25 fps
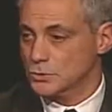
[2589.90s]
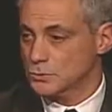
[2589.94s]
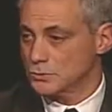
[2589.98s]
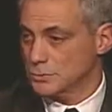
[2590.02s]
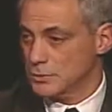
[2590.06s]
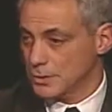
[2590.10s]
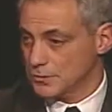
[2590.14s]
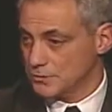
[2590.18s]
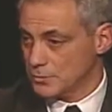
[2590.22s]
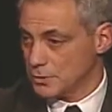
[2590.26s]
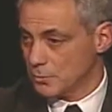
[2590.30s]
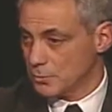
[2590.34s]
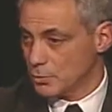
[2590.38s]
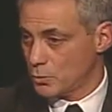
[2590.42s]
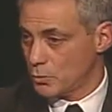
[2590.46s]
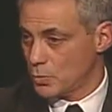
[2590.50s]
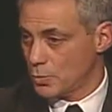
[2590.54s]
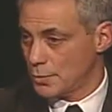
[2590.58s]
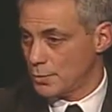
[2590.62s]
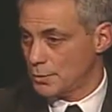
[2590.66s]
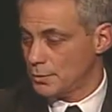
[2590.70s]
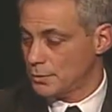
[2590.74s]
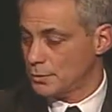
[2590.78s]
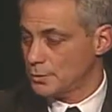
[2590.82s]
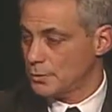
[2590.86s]
And that's number
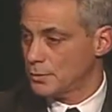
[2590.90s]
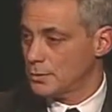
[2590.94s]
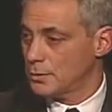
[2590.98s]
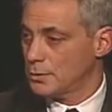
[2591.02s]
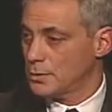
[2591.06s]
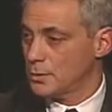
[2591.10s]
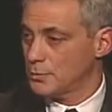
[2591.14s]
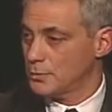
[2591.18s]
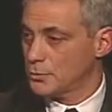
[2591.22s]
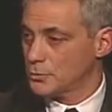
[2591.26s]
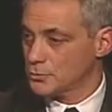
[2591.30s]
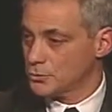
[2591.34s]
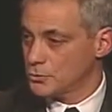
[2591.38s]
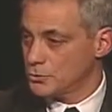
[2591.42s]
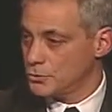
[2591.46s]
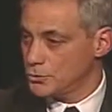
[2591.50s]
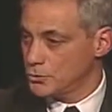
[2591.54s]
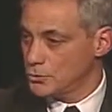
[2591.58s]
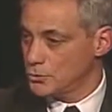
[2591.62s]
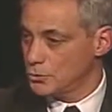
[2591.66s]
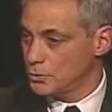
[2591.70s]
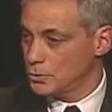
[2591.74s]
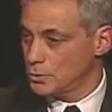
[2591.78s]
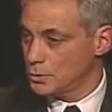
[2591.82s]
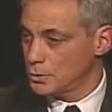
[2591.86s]
one. Number
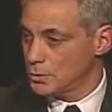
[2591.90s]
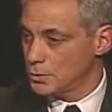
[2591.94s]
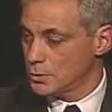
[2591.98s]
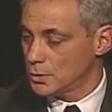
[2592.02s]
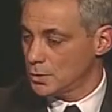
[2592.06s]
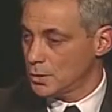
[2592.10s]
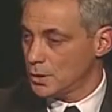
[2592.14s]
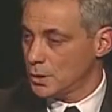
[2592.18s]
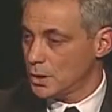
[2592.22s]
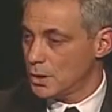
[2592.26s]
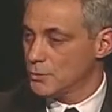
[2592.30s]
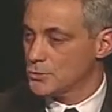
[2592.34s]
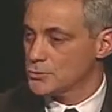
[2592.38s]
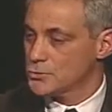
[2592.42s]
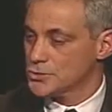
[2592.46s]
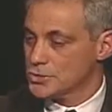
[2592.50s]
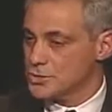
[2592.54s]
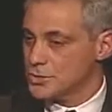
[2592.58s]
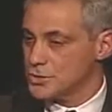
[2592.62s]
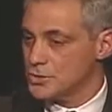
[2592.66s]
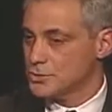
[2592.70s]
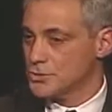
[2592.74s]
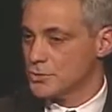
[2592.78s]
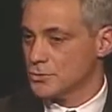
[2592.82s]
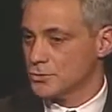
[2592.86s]
two, other
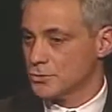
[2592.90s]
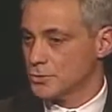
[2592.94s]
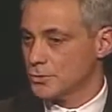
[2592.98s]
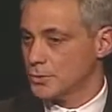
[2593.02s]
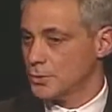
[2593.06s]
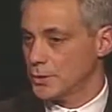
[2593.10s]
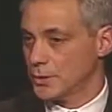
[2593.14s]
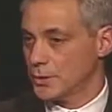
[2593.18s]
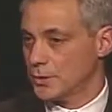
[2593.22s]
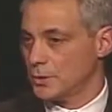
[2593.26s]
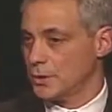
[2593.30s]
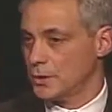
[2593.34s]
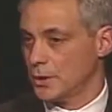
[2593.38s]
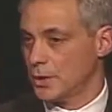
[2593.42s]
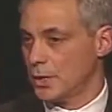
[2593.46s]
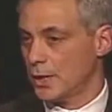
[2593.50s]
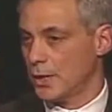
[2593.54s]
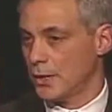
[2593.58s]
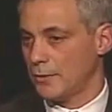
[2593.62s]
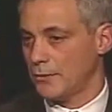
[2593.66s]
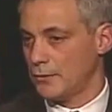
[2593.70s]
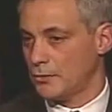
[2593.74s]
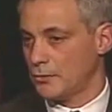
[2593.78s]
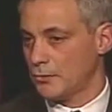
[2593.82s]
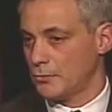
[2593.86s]
cities are doing it,
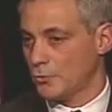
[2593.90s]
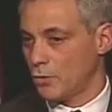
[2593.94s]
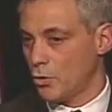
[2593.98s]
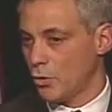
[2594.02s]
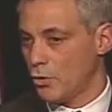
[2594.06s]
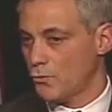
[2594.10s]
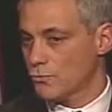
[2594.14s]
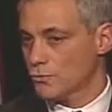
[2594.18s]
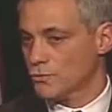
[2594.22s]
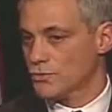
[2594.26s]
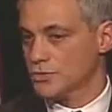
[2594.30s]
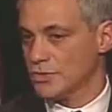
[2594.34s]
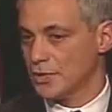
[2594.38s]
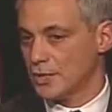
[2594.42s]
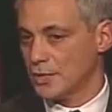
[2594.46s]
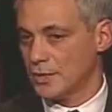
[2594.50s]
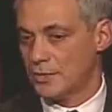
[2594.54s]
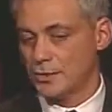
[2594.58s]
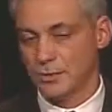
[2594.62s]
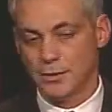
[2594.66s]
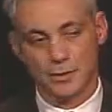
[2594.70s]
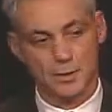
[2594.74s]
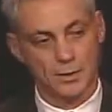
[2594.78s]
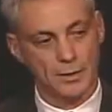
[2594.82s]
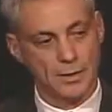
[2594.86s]
and there's
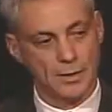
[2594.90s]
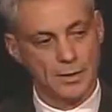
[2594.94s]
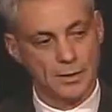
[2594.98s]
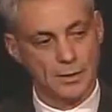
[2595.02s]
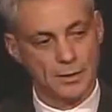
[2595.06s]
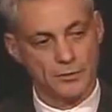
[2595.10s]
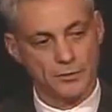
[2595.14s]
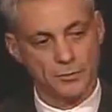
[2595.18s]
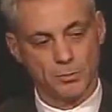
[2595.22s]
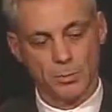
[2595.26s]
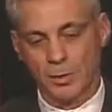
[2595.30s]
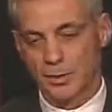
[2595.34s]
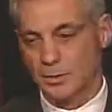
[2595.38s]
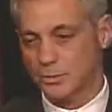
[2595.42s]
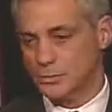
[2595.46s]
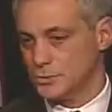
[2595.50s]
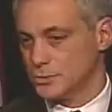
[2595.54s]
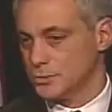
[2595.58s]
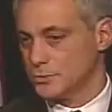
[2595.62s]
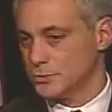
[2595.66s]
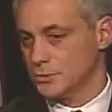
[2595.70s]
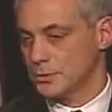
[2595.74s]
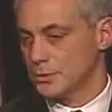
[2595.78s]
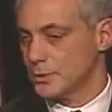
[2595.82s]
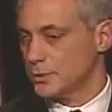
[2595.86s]
oversight and
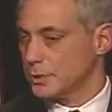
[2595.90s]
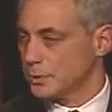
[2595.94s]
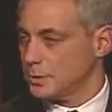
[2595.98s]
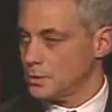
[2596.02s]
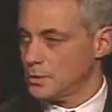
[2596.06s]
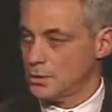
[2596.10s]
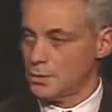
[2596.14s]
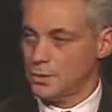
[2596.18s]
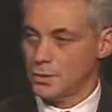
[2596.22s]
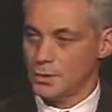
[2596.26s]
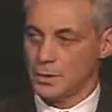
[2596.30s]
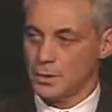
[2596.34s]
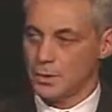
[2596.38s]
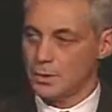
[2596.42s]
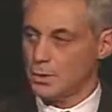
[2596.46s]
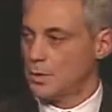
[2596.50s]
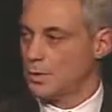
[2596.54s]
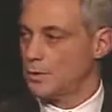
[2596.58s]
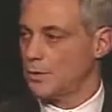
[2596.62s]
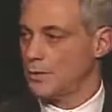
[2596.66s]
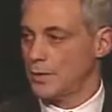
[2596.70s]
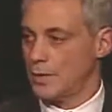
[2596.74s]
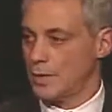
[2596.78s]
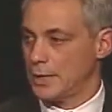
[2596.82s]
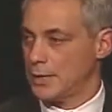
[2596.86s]
expansion
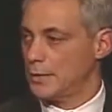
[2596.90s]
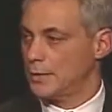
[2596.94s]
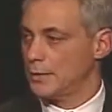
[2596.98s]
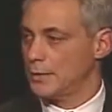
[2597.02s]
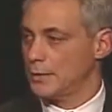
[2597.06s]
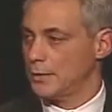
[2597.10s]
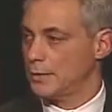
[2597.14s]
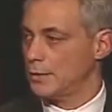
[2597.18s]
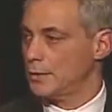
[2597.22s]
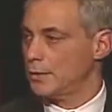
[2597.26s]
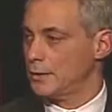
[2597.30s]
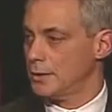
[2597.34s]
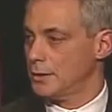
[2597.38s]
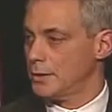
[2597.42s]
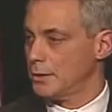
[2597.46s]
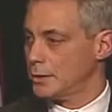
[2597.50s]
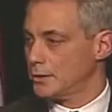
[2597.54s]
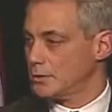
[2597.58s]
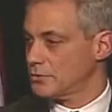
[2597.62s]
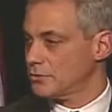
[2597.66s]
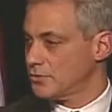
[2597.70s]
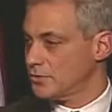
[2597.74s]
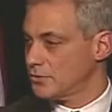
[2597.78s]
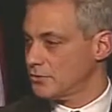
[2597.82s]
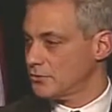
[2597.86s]
are not
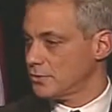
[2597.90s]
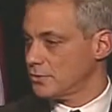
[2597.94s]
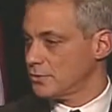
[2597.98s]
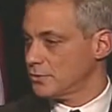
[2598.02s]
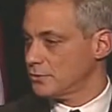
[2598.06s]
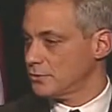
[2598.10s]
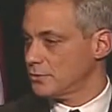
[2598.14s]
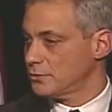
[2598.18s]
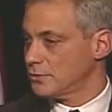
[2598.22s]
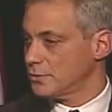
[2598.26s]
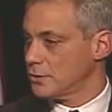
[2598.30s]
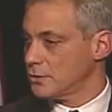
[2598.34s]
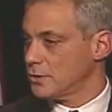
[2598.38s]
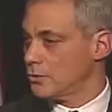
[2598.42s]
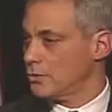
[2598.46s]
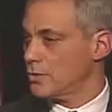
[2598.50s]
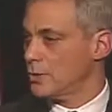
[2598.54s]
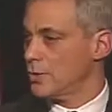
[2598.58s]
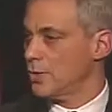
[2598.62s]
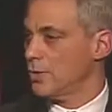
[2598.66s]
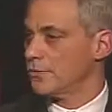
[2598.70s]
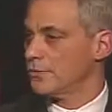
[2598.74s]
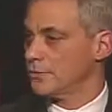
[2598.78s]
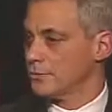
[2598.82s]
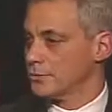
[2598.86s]
inconsistent. They go
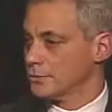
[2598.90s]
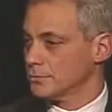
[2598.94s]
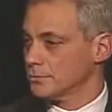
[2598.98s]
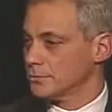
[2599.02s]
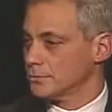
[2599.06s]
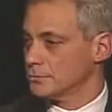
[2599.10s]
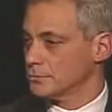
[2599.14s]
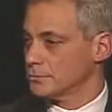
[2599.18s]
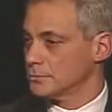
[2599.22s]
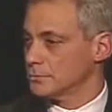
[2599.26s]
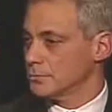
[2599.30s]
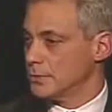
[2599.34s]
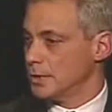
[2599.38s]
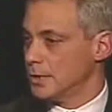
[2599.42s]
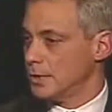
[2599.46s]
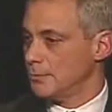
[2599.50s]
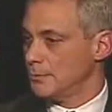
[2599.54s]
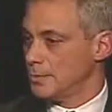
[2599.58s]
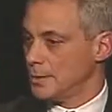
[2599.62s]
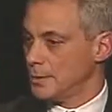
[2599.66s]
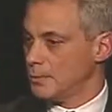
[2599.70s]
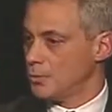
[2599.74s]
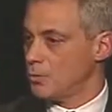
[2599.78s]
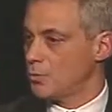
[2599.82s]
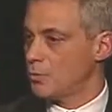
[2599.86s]
together.
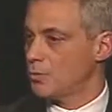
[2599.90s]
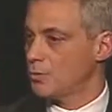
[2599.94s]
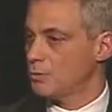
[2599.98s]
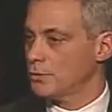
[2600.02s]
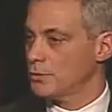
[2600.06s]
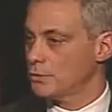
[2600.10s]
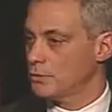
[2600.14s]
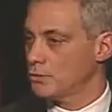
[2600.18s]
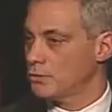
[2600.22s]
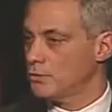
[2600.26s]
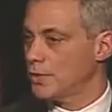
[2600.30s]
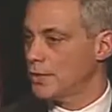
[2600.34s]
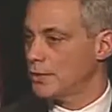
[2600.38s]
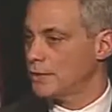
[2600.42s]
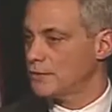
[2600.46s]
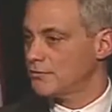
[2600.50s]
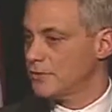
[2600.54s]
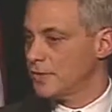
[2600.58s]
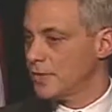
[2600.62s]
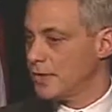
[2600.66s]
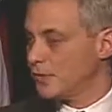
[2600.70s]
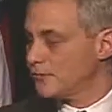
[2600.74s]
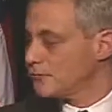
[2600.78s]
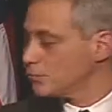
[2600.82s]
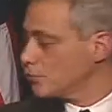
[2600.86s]
And people will only do that if
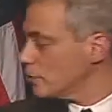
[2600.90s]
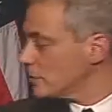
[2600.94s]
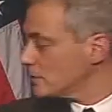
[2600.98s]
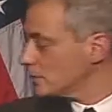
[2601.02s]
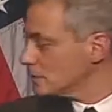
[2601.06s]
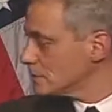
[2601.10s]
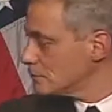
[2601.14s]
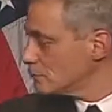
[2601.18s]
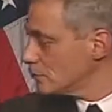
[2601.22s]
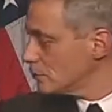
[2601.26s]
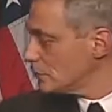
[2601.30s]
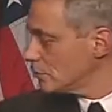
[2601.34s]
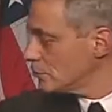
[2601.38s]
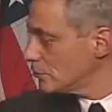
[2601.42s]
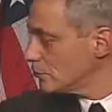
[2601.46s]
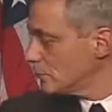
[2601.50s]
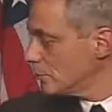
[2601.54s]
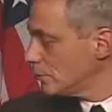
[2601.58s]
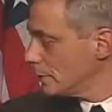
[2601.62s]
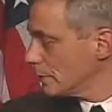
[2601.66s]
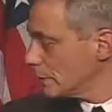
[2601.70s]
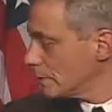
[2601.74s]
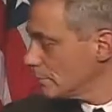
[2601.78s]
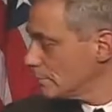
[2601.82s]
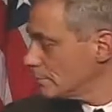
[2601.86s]
they have trust in what you're
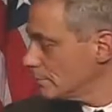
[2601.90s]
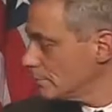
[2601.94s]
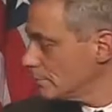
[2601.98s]
doing.